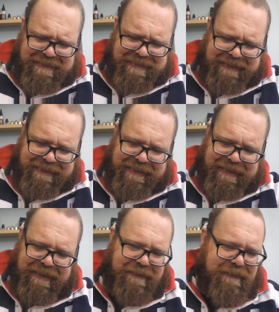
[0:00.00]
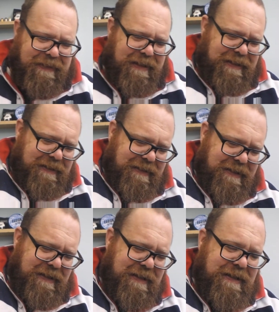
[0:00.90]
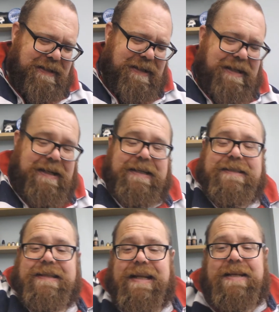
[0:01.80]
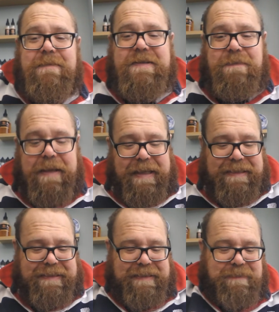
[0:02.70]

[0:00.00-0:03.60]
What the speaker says: I did that the other day and slightly misplaced,